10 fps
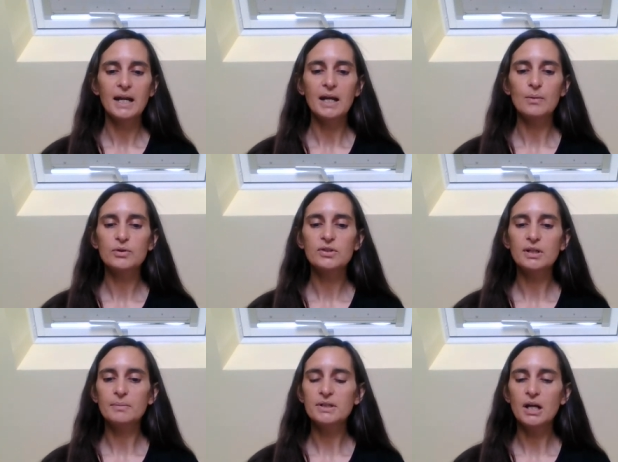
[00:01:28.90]
It was
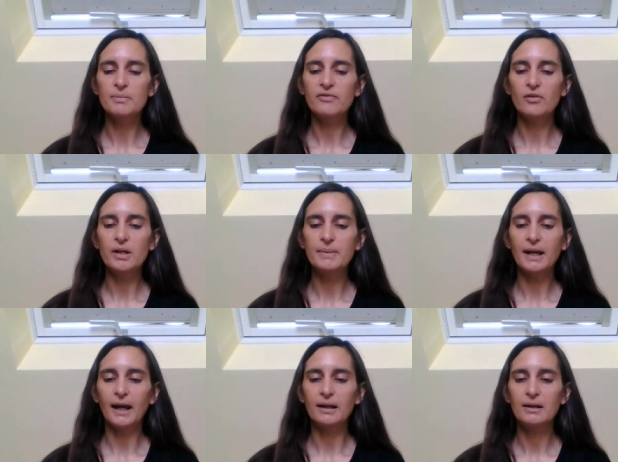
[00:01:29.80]
some time before he
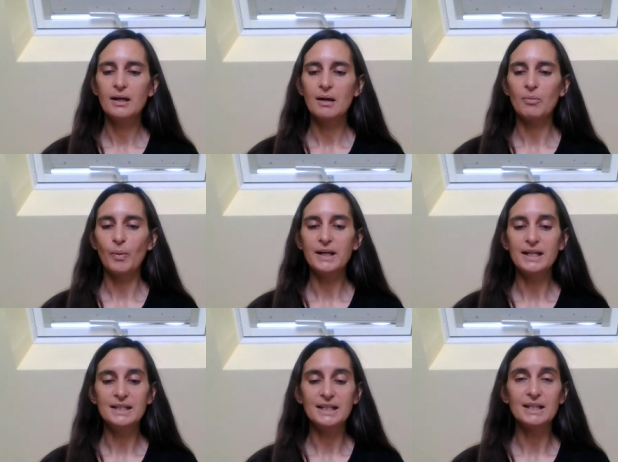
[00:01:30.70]
began, but when
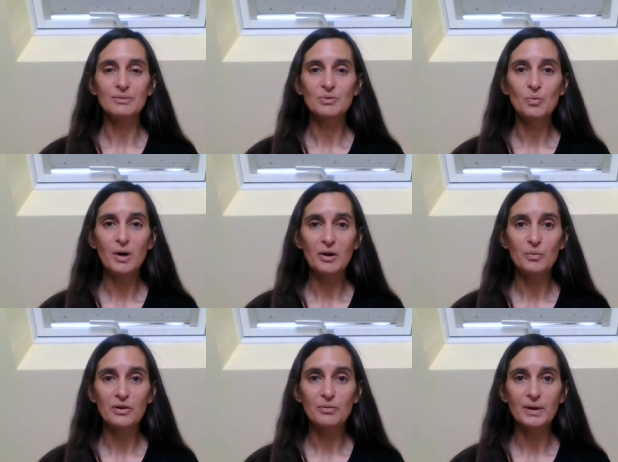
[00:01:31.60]
he did, it was well
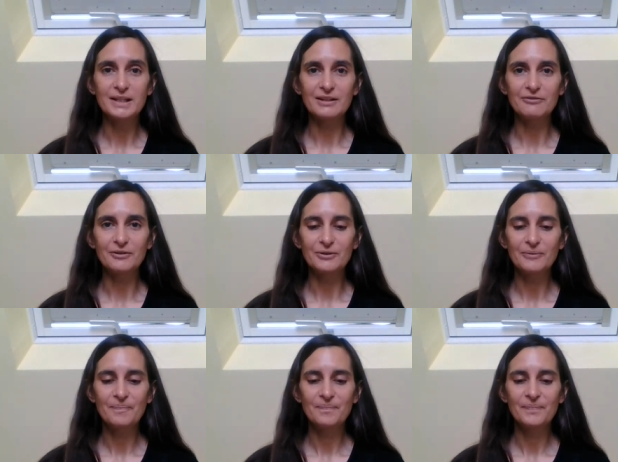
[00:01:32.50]
worth waiting for.
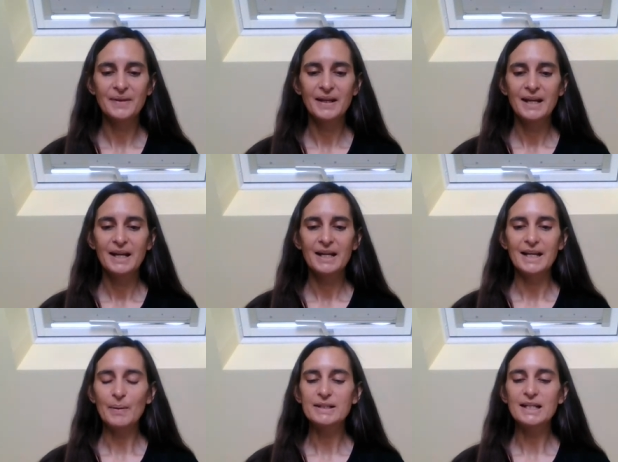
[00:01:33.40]

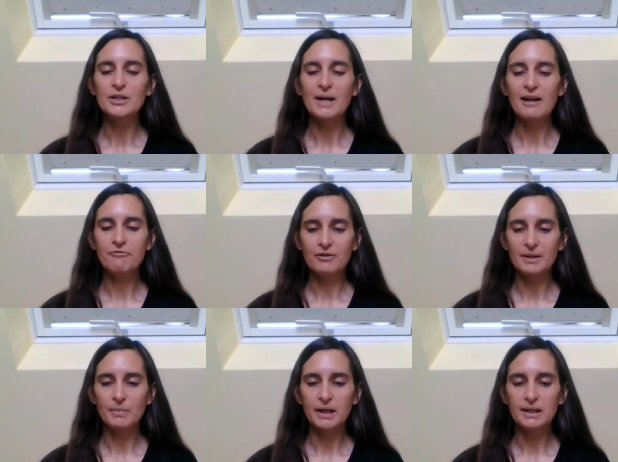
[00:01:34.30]
Now I tell you
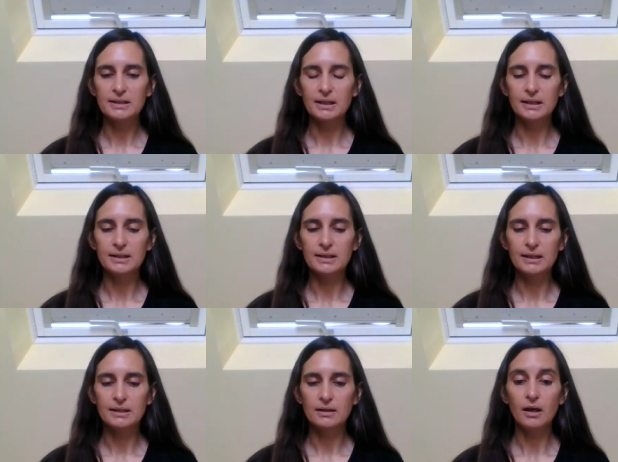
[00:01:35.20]
everything, Micah he
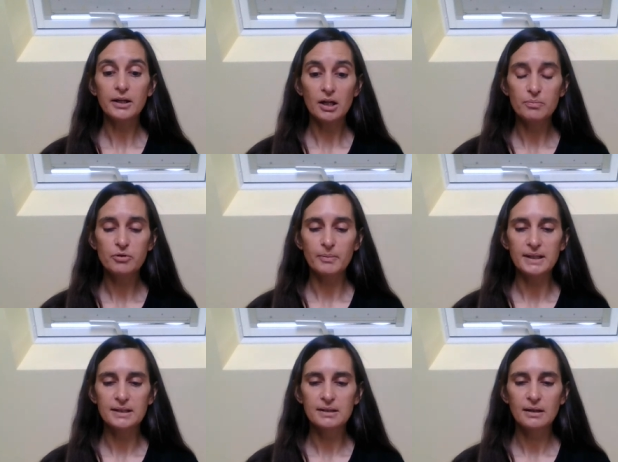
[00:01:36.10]
said, like I
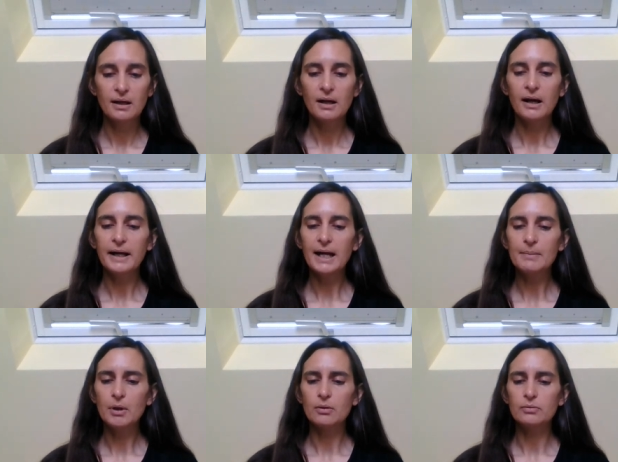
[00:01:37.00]
promise. I
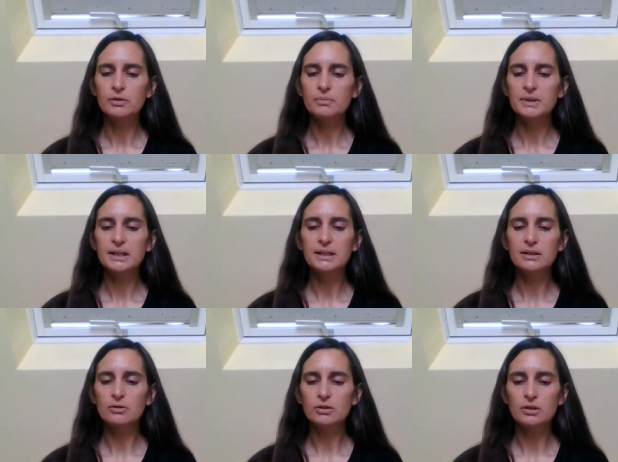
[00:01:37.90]
am old, but it is
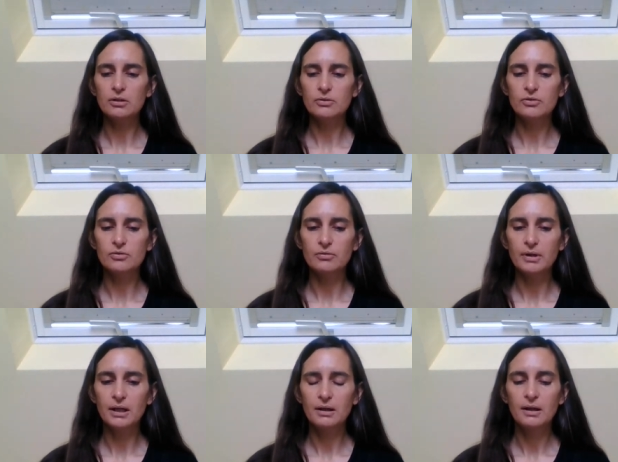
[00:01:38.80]
not a long
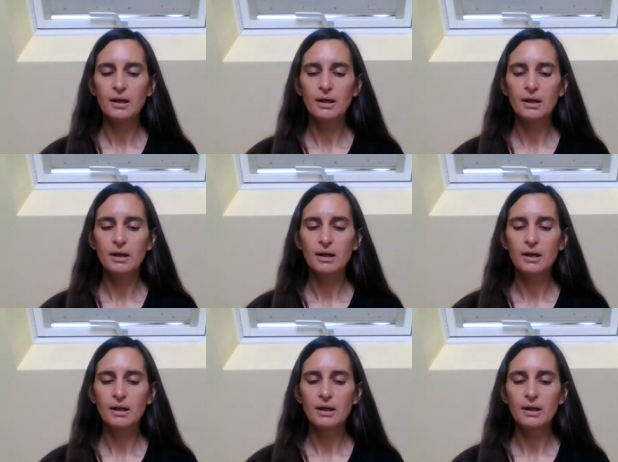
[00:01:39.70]
story.